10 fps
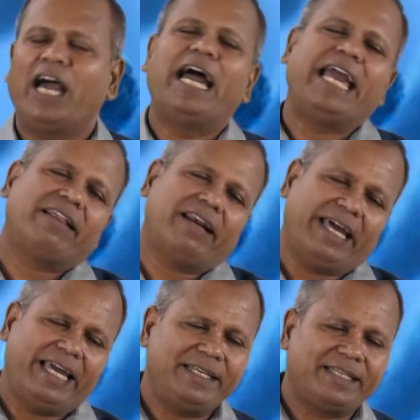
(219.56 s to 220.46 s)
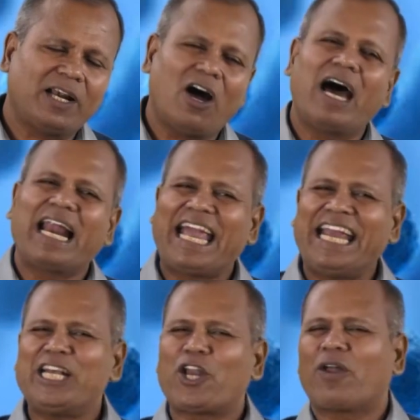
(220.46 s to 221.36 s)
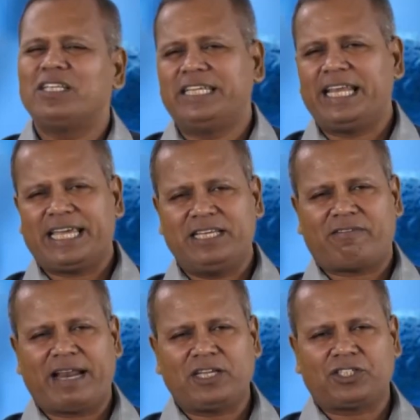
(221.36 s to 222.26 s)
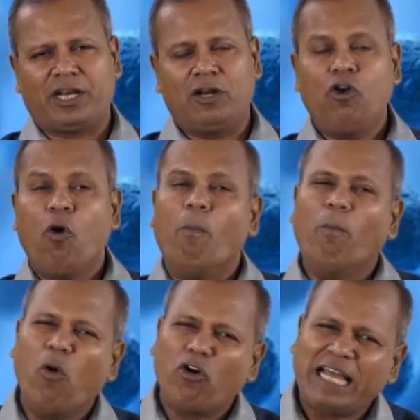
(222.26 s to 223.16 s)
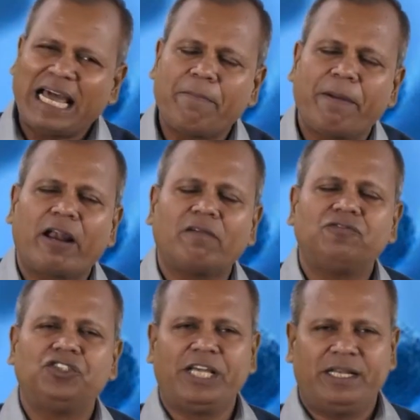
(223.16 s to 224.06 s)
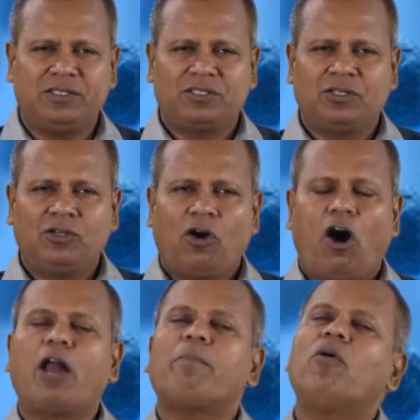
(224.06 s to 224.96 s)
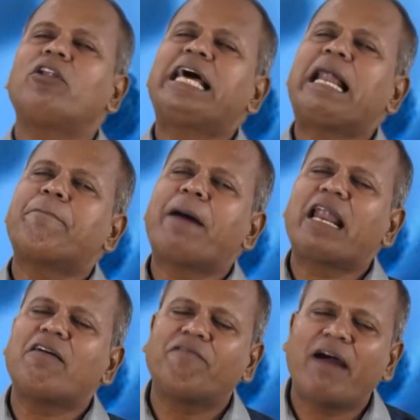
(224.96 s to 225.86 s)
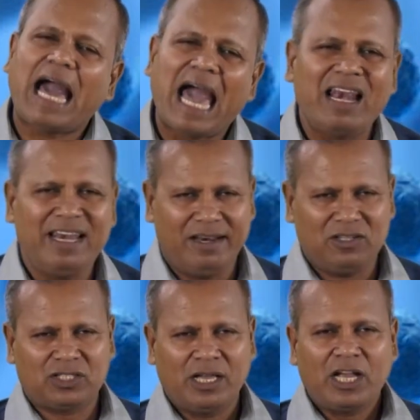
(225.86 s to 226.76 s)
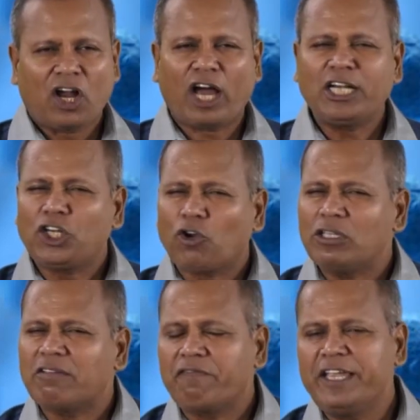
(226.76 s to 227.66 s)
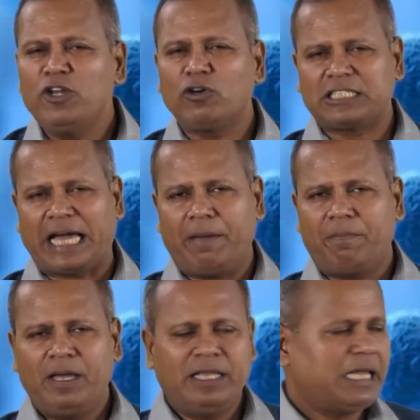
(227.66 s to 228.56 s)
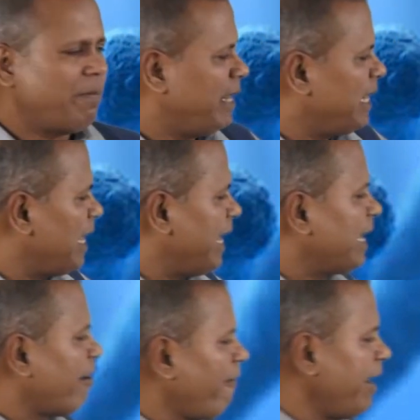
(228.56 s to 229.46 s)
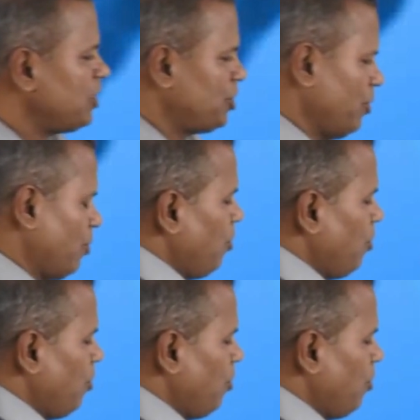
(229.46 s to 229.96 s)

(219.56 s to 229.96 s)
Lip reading: Either inter or intragenic interaction. More than a pair of genes or more than a pair of alleles controls the phenotype, then Mendelian ratio